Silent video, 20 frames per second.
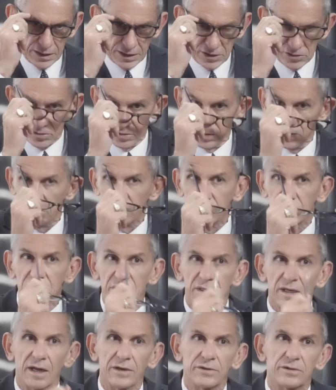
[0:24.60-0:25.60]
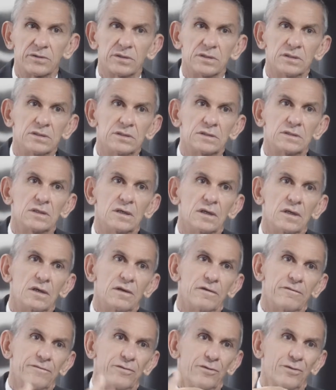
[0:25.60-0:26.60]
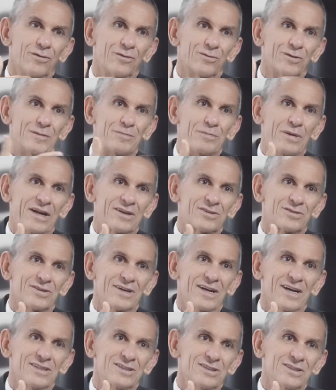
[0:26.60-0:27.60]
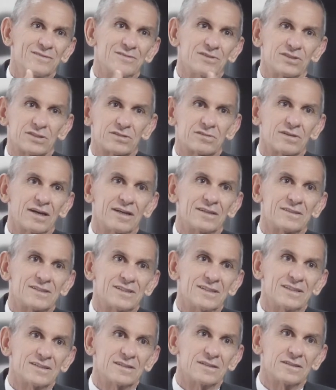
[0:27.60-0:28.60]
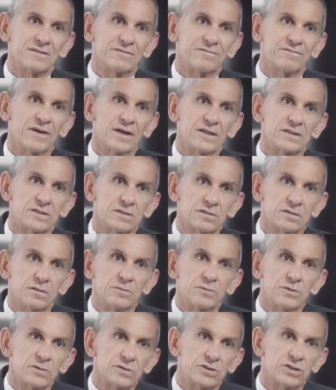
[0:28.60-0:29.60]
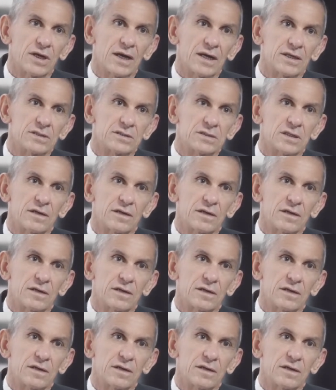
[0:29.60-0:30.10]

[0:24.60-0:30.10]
extradition countries for repatriation of an Australian citizen to face criminal charges